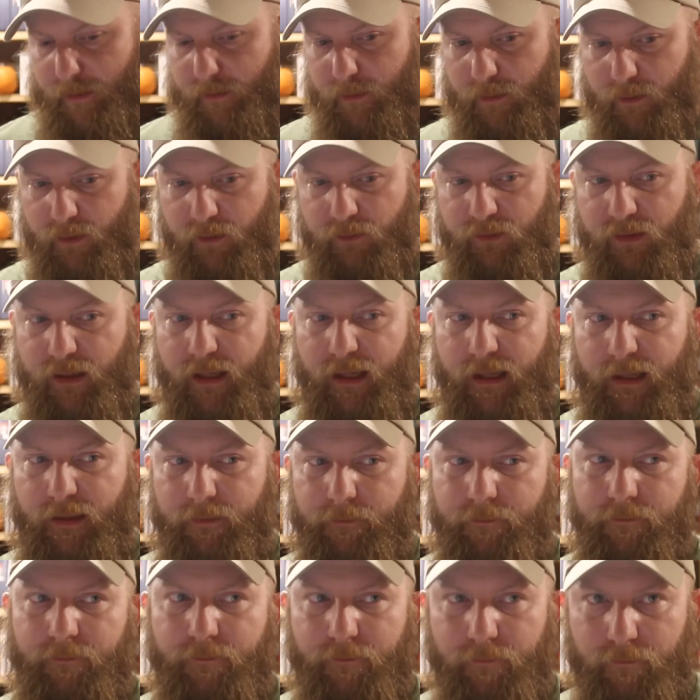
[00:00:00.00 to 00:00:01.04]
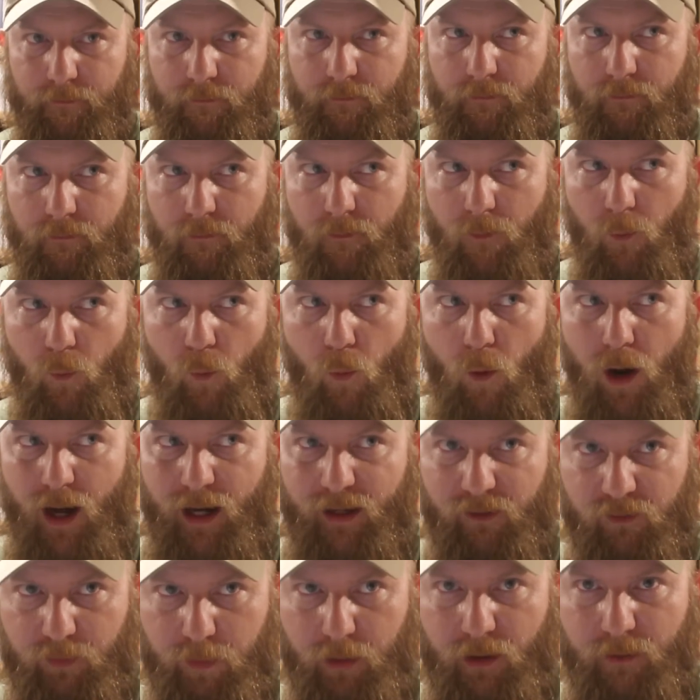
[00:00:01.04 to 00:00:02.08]
There is a
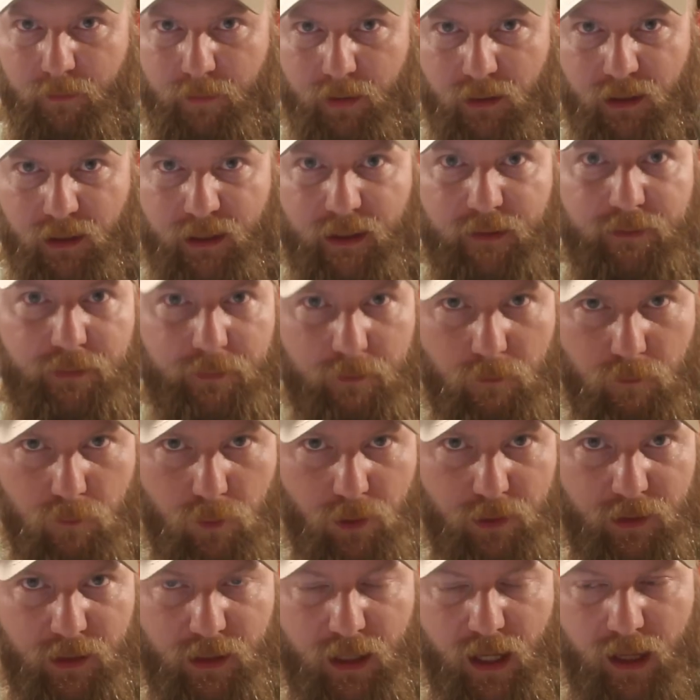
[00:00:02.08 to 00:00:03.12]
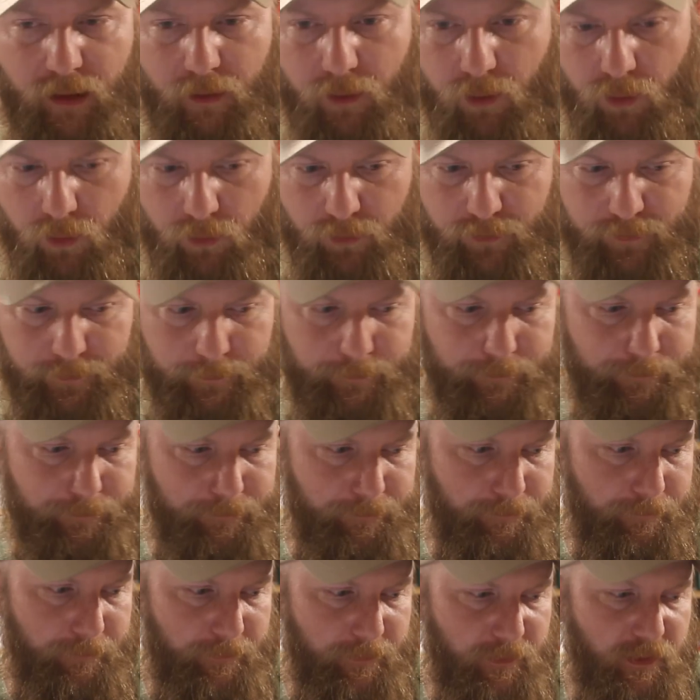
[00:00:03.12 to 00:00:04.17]
widespread belief, one that I hold,
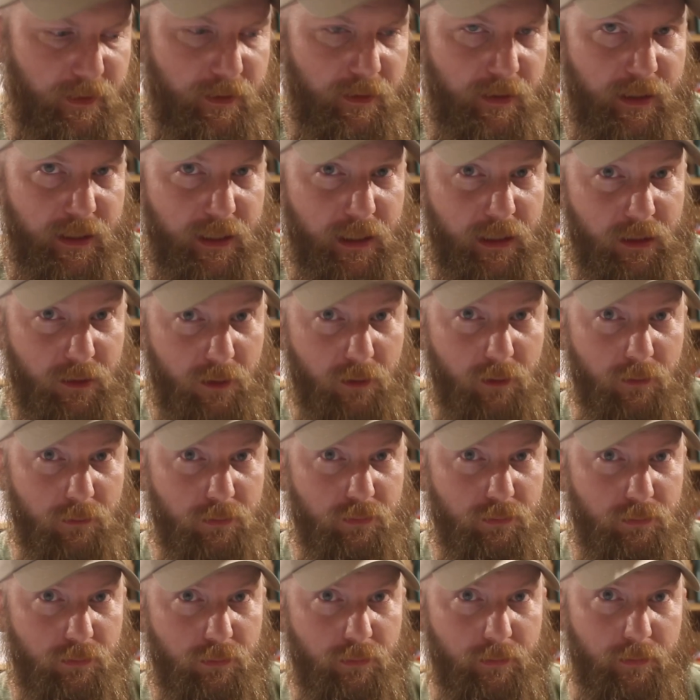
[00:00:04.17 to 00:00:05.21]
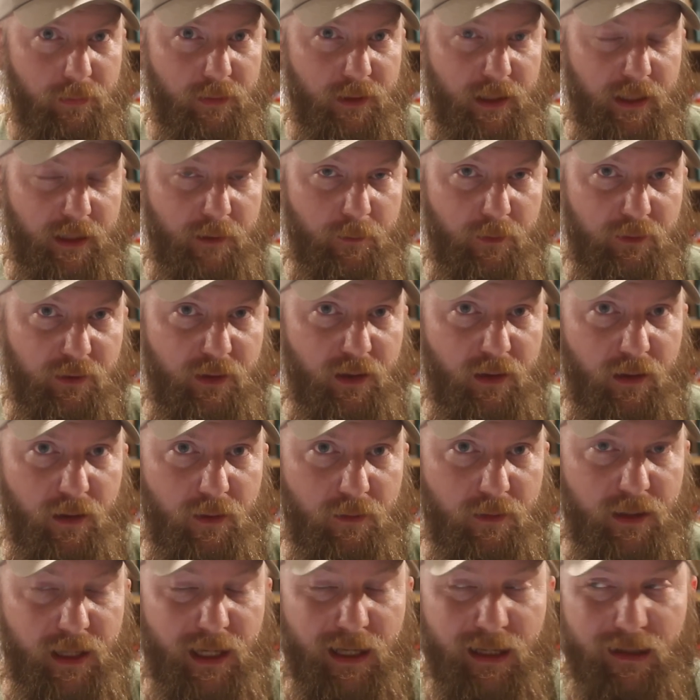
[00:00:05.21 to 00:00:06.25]
that he knew that it was going to
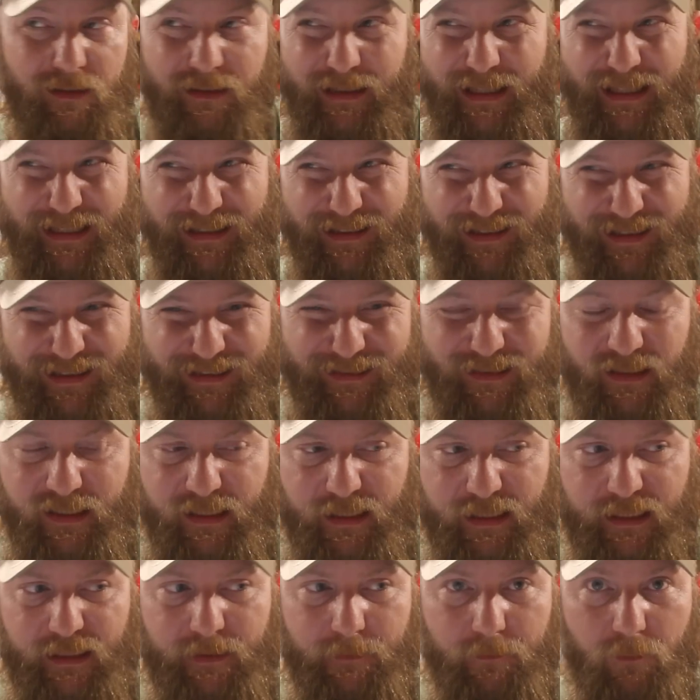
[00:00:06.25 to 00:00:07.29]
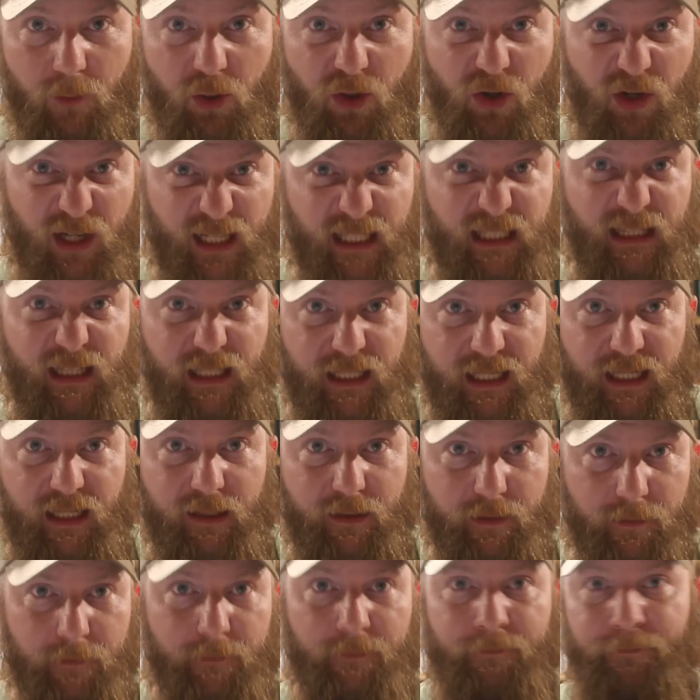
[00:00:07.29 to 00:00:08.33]
go down and that he greenlit
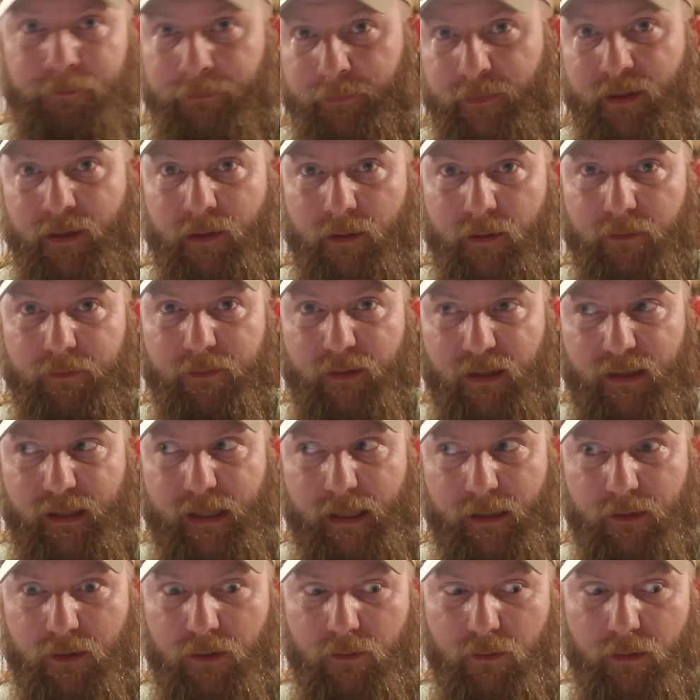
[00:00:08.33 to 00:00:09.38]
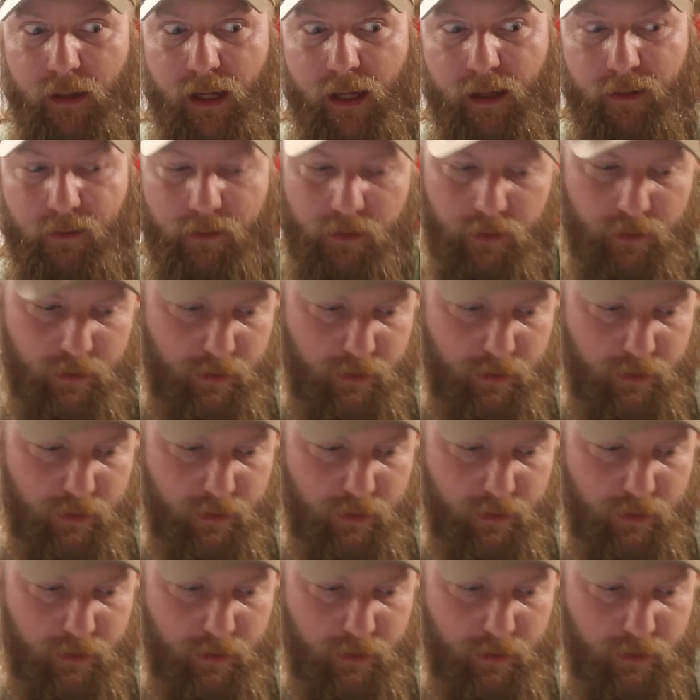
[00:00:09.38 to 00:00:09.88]
it. It's like, yeah, do that.